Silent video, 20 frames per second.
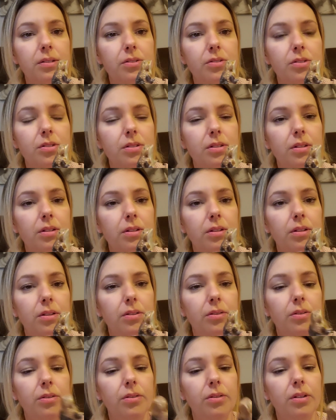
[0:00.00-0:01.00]
It's just a
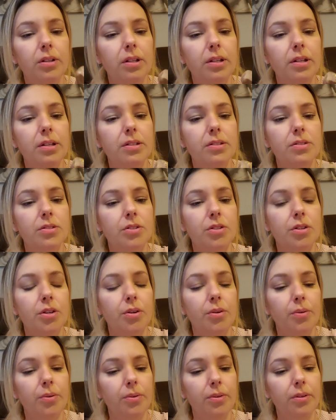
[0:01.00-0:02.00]
little glazed
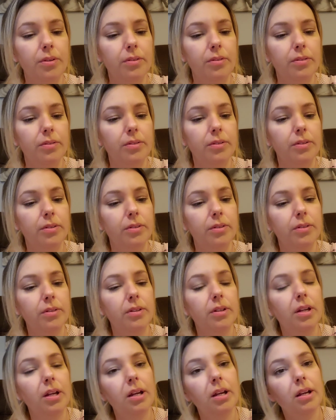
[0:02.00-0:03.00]
toad.
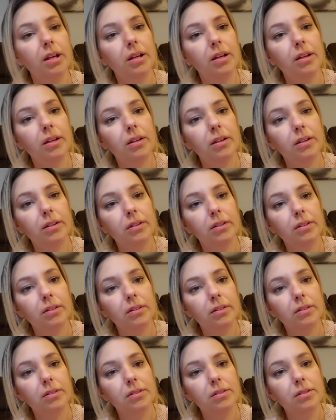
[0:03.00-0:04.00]

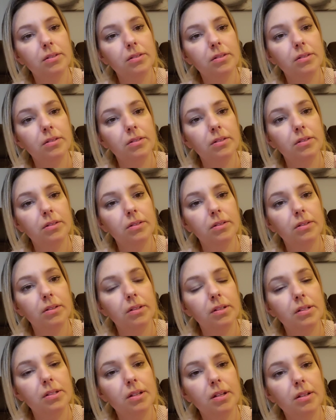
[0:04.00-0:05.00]
And
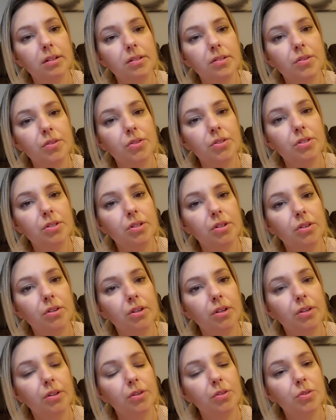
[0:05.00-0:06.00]
it's got this little sticker
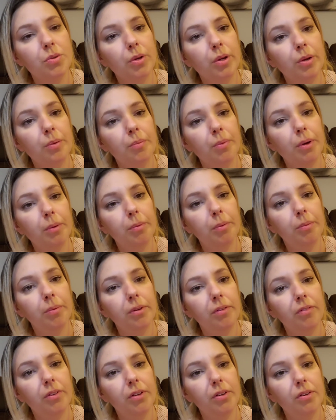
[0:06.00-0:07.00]
down there. So I can
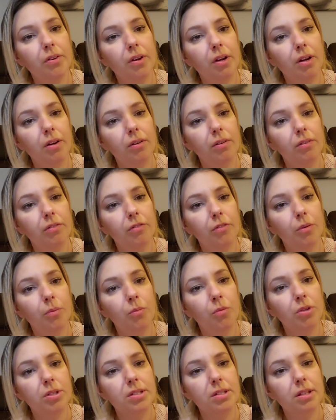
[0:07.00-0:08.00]
probably figure out
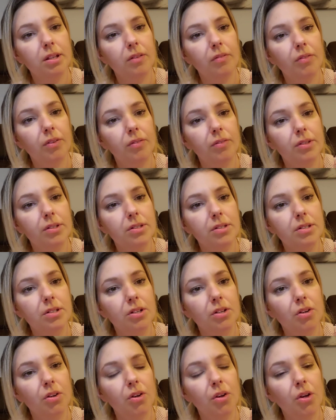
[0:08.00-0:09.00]
from what's left of the
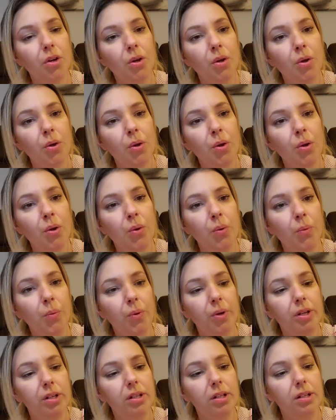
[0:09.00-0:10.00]
sticker
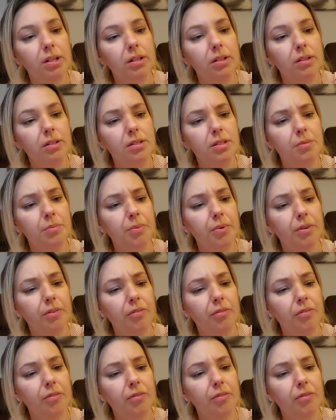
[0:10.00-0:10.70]
what he is.